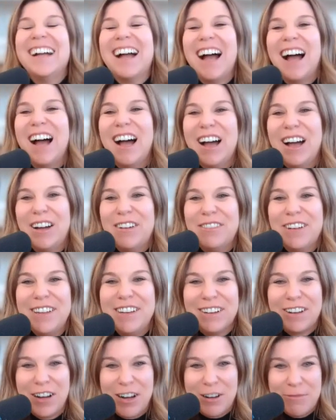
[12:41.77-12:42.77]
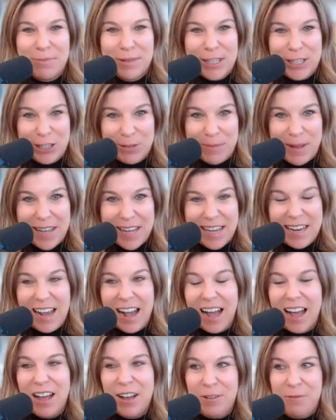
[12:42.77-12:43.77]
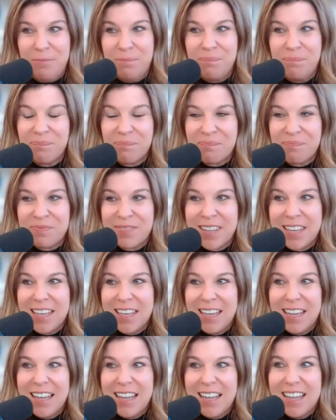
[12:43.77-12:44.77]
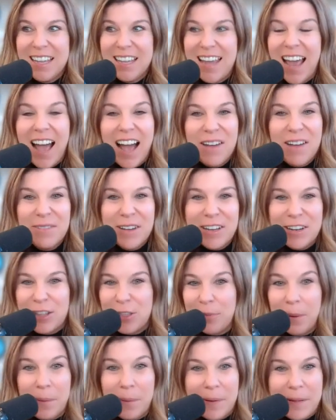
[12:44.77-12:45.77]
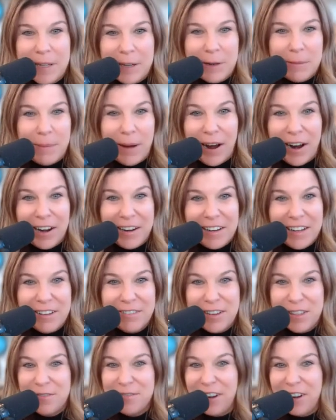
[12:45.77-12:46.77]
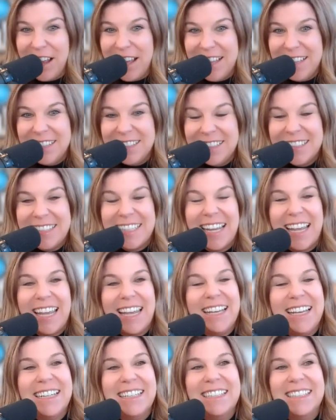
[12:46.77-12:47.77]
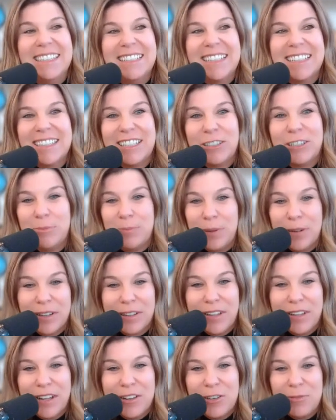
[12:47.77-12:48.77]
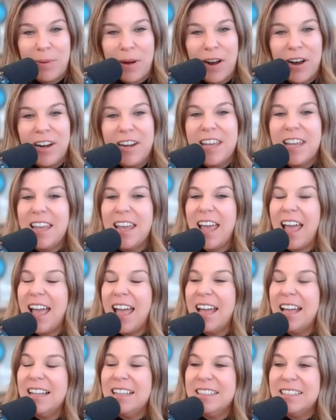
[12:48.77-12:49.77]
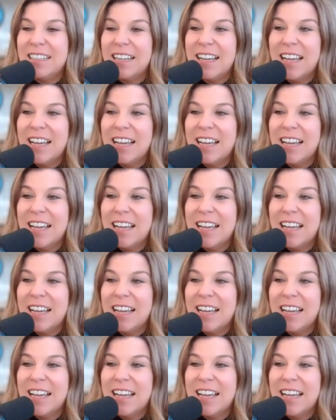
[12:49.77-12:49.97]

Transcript: of an accomplishment. Yeah, I'm going to throw a little party with friends and a little book launch party. And